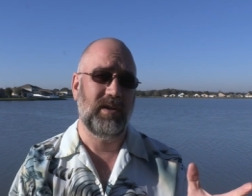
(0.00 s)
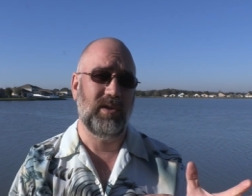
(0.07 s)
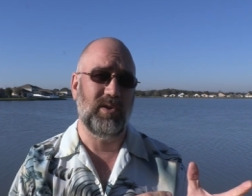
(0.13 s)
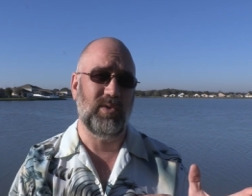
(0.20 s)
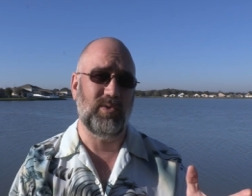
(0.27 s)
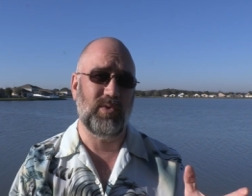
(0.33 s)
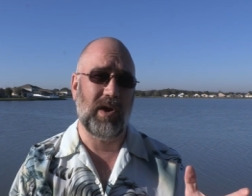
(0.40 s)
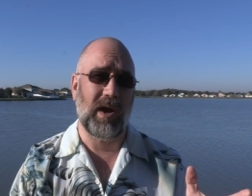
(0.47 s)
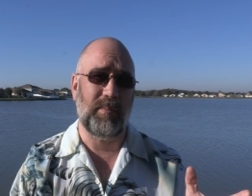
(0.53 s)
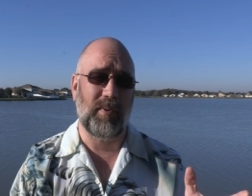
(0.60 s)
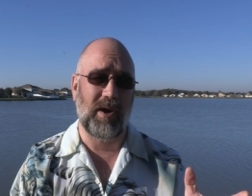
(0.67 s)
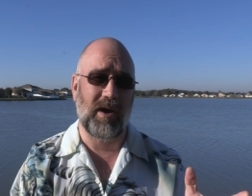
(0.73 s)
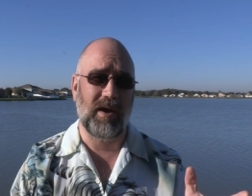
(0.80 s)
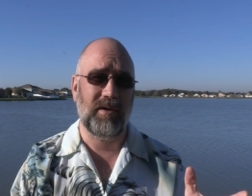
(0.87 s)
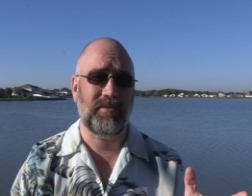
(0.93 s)
you know, drop
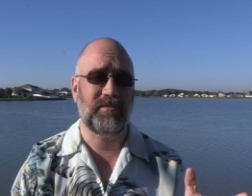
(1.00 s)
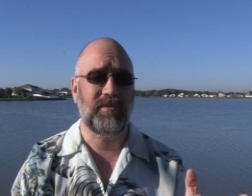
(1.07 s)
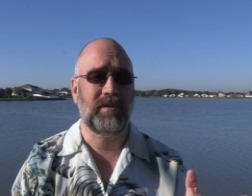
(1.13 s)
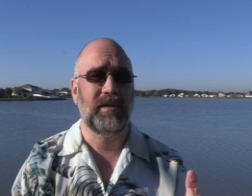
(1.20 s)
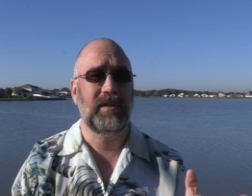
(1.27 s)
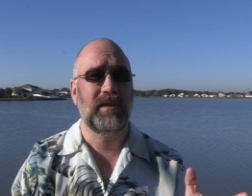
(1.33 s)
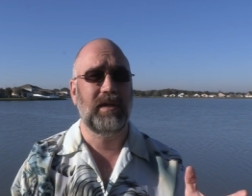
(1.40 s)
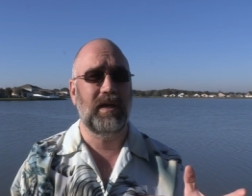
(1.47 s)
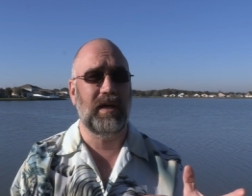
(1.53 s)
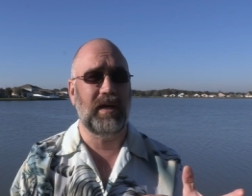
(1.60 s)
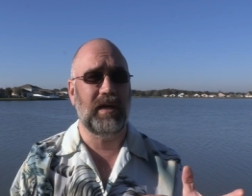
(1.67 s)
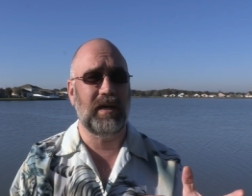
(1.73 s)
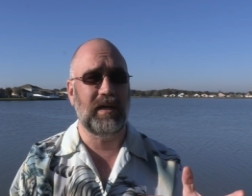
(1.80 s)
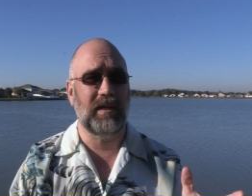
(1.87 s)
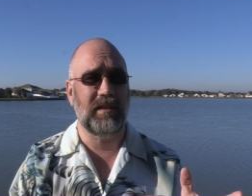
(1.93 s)
off,
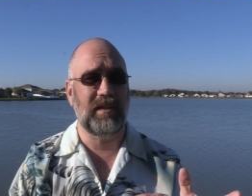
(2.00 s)
uh,